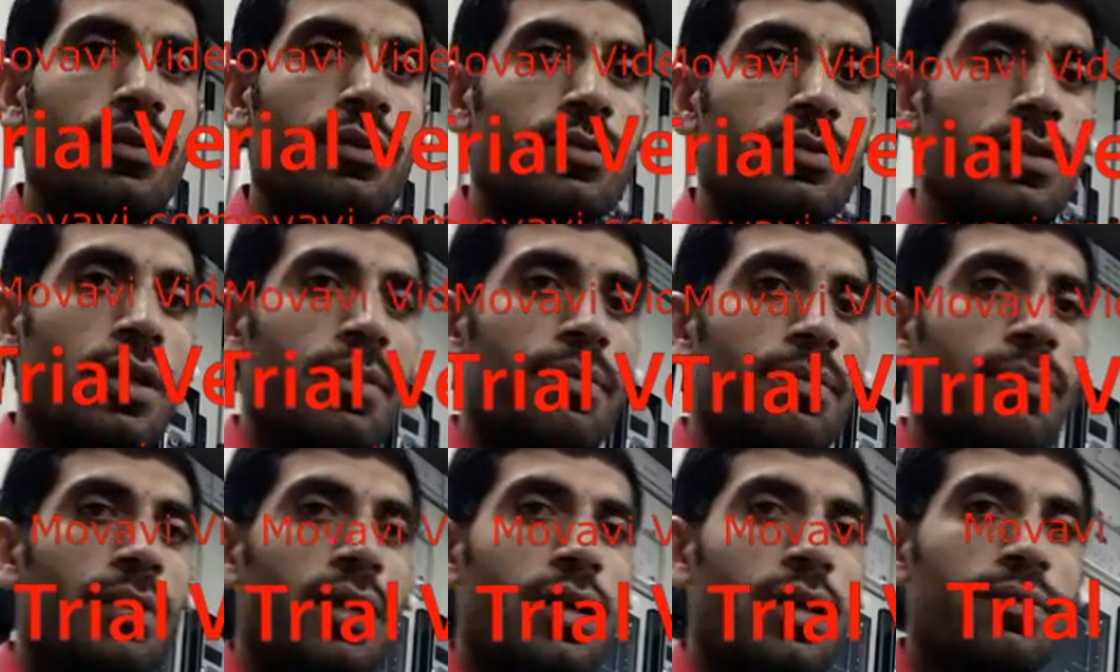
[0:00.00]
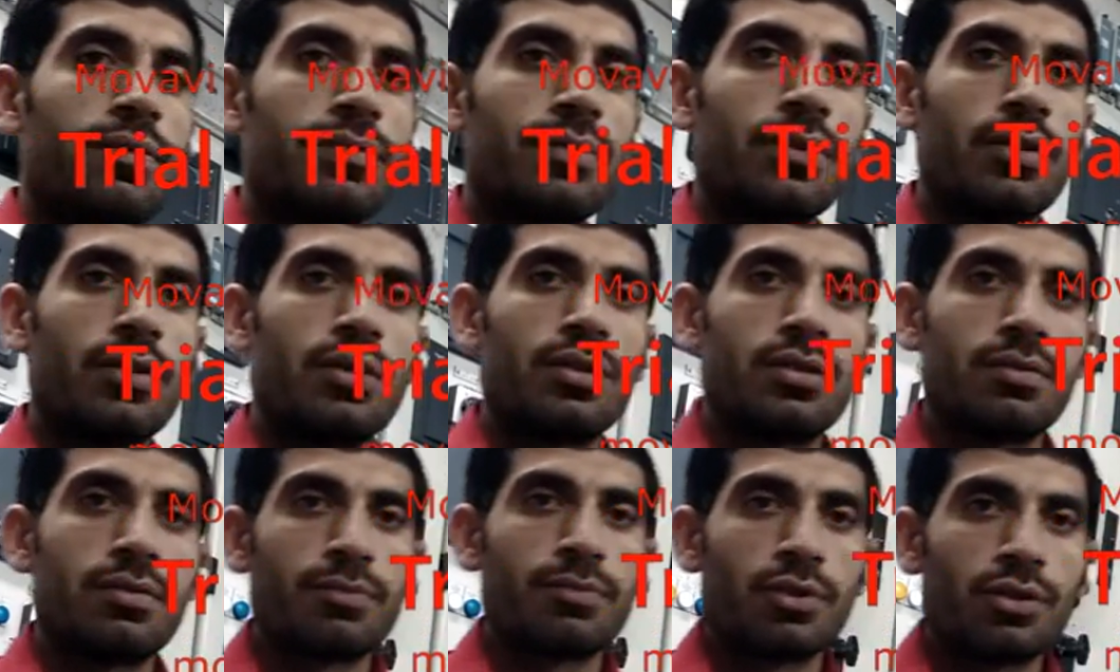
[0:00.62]
For some are for
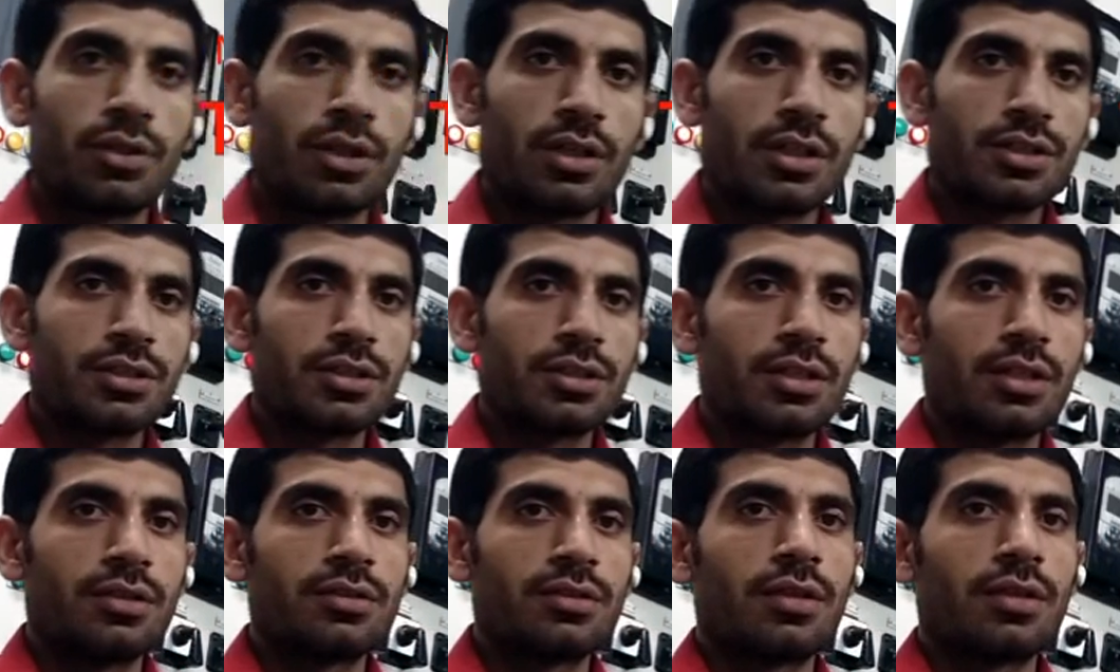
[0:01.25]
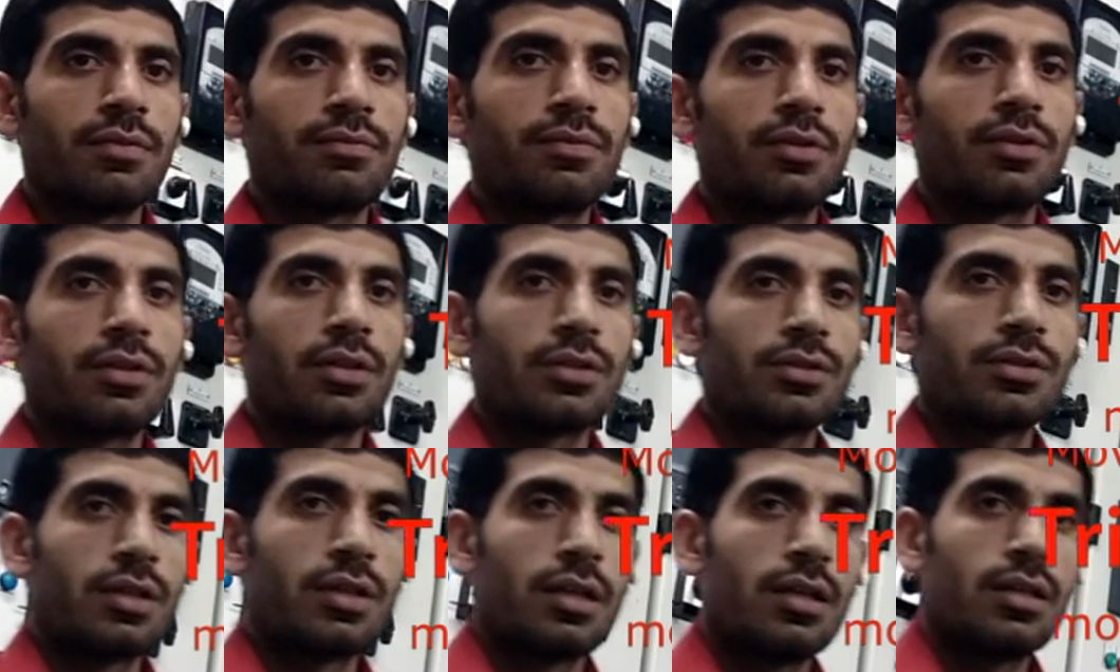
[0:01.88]
protection, some
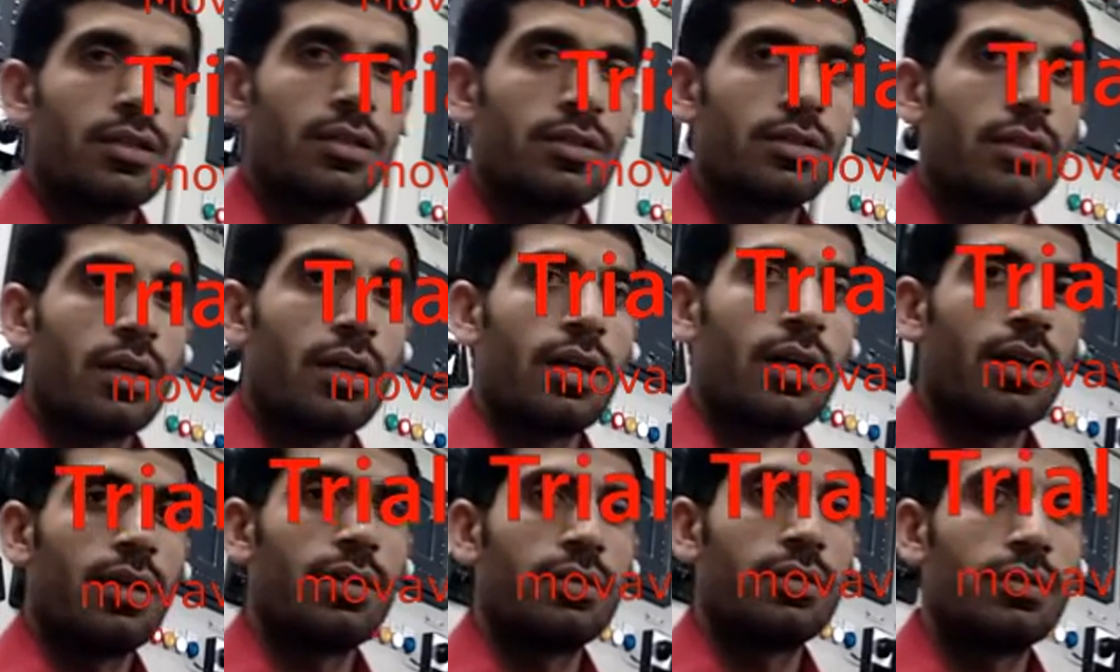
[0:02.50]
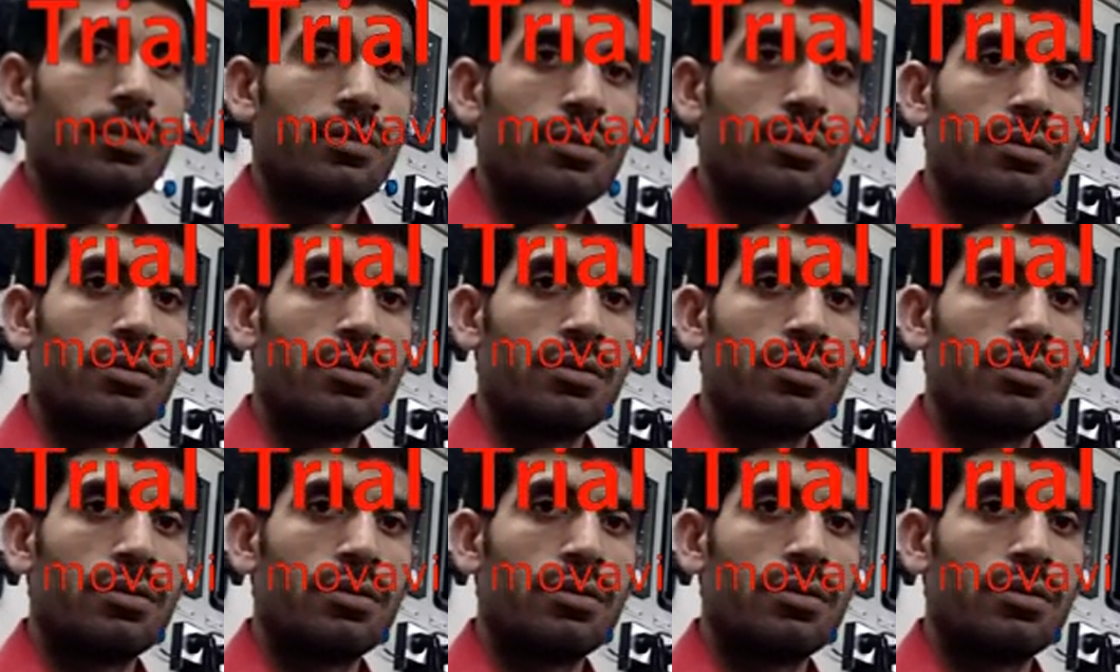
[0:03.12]
for assemblies, and